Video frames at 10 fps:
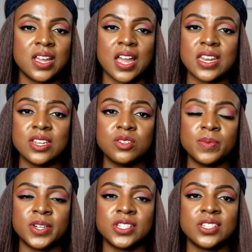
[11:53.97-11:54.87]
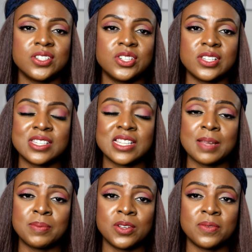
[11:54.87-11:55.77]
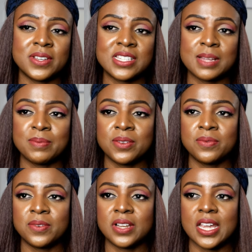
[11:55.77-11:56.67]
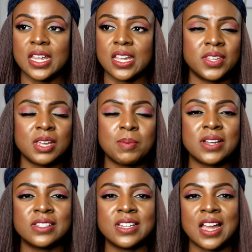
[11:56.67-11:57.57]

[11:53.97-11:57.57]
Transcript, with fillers: I didn't do much just slept off I slept off for like, like about an